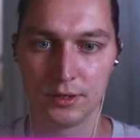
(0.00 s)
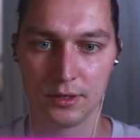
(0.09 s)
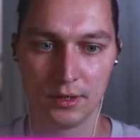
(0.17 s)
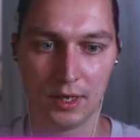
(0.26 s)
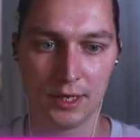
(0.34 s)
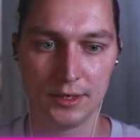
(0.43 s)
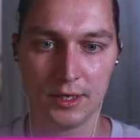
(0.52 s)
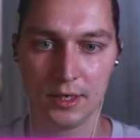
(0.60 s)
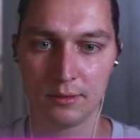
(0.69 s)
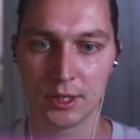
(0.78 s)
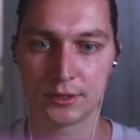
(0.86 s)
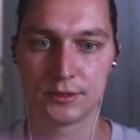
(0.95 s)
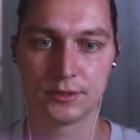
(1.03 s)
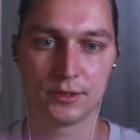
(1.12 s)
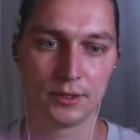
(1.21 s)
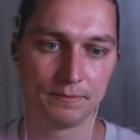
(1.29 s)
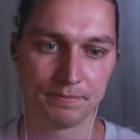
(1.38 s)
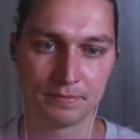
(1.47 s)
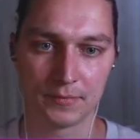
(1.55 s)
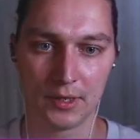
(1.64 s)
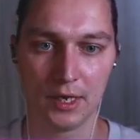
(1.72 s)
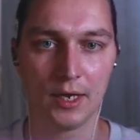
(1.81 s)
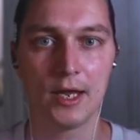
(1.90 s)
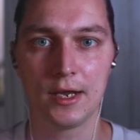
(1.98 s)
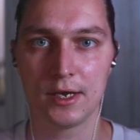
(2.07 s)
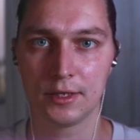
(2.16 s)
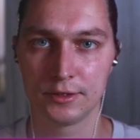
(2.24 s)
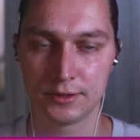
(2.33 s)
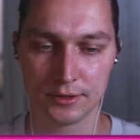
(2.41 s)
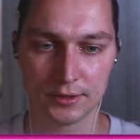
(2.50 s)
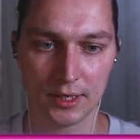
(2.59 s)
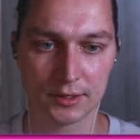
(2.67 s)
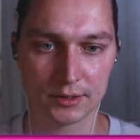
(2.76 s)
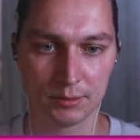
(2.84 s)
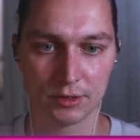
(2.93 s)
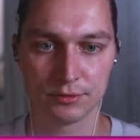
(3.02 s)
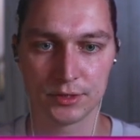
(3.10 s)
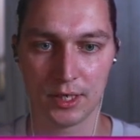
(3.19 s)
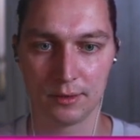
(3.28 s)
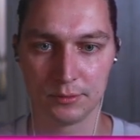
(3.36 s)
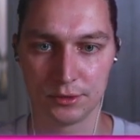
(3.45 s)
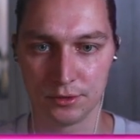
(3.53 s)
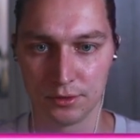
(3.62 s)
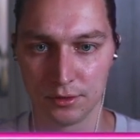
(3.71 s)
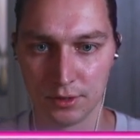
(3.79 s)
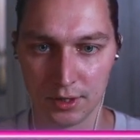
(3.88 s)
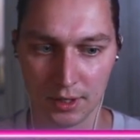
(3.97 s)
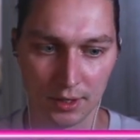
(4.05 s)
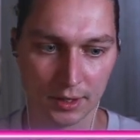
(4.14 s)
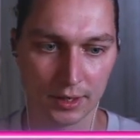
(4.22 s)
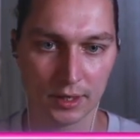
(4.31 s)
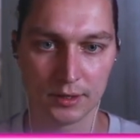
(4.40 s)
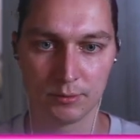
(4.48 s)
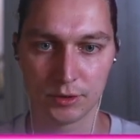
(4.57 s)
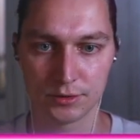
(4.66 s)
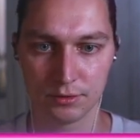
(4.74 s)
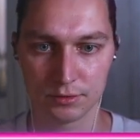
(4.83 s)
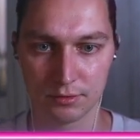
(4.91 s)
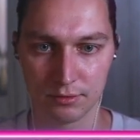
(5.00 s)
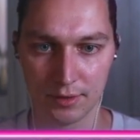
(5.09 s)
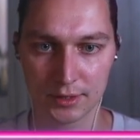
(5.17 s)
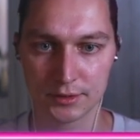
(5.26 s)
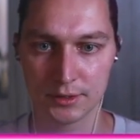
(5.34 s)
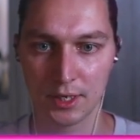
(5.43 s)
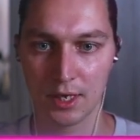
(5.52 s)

IDEA, but yeah, any editor takes a bit of time to get the most useful things.